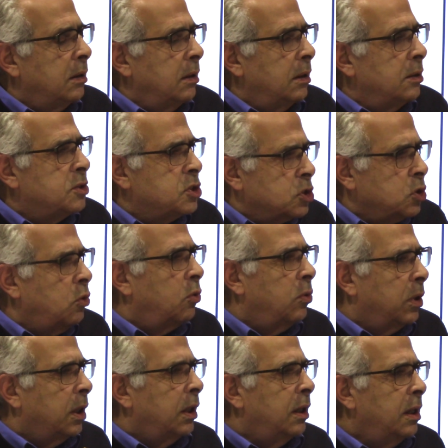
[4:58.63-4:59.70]

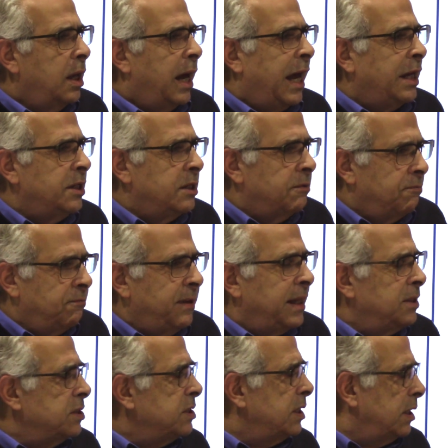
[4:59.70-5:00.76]
score on
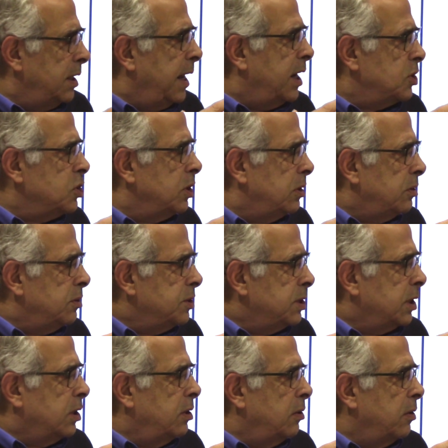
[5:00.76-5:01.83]
defense and national
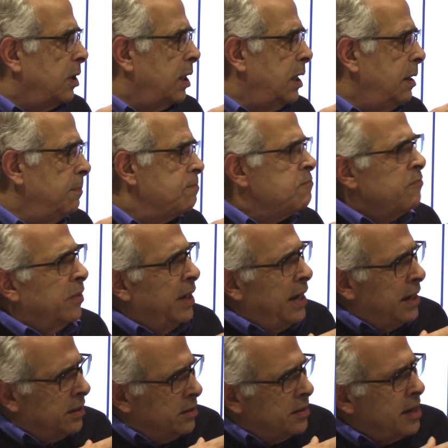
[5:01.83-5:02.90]
security,
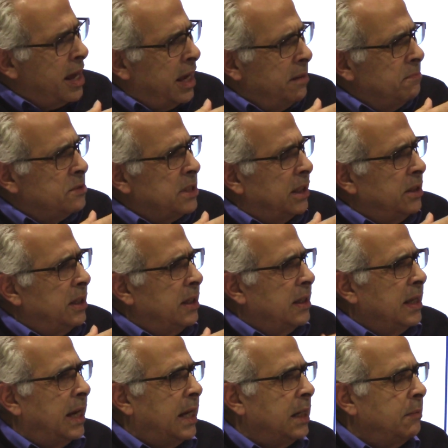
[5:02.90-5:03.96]
at times on the
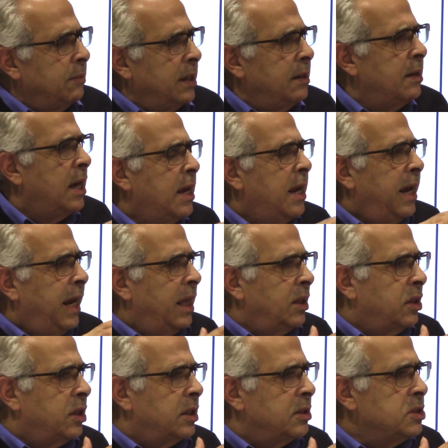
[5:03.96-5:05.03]
economy,
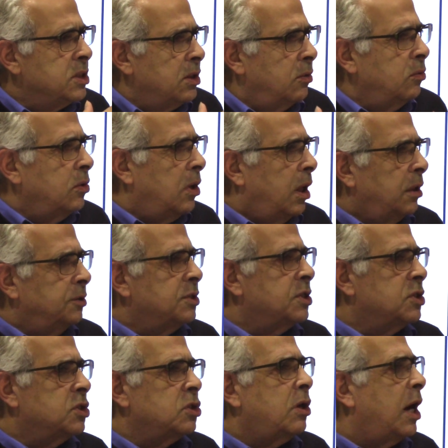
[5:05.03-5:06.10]
and the so-called
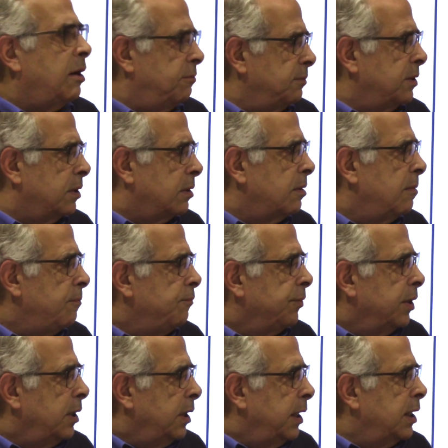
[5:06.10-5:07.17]
softer
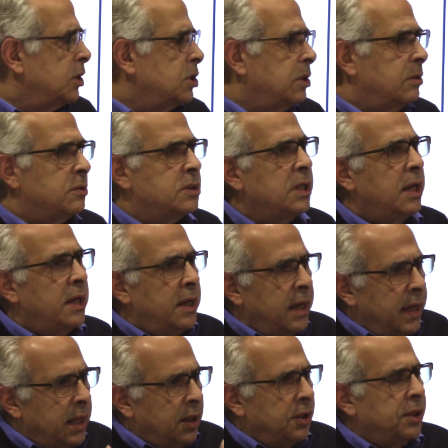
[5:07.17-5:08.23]
issues,
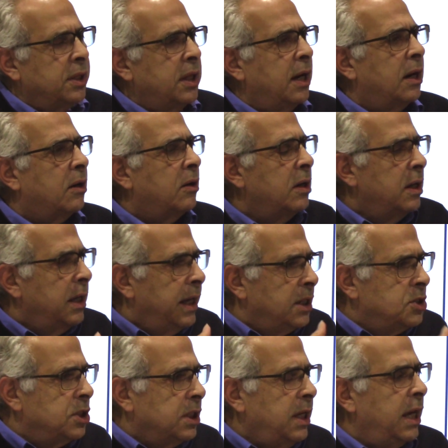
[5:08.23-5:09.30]
healthcare,
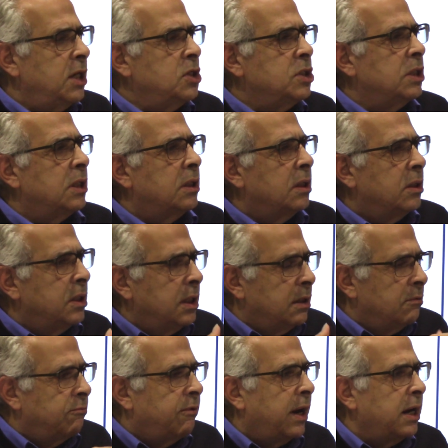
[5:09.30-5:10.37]
education, the
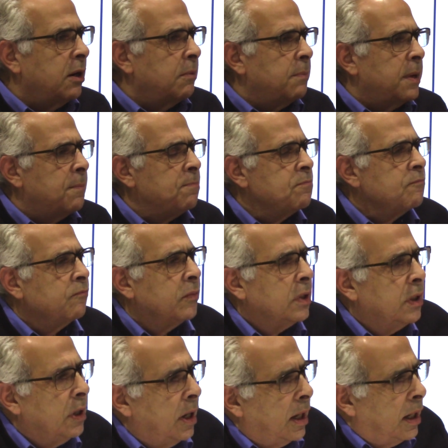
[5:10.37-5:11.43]
environment,
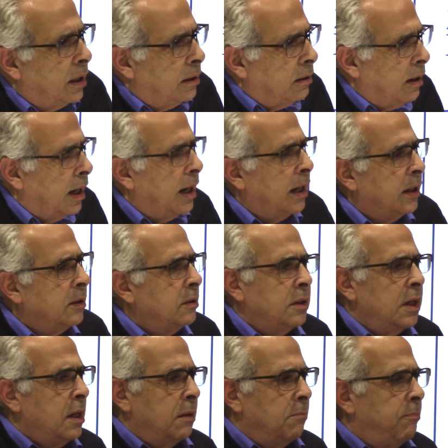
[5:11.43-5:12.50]
are
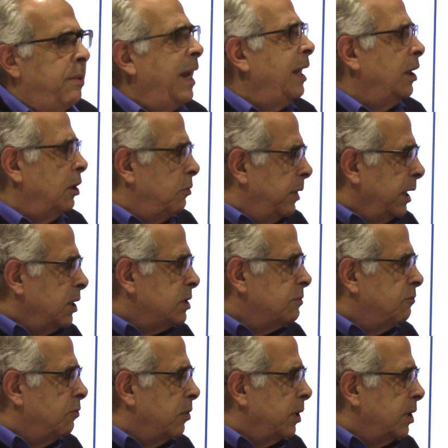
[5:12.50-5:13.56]
bailiwicks
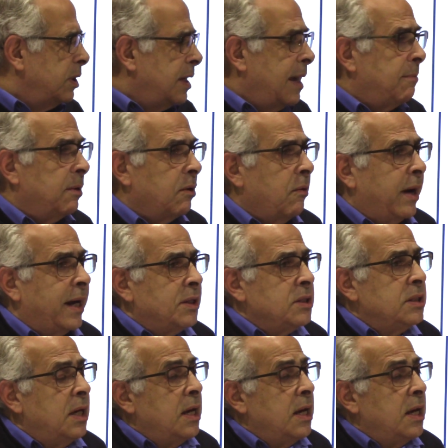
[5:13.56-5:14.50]
for the Democrats.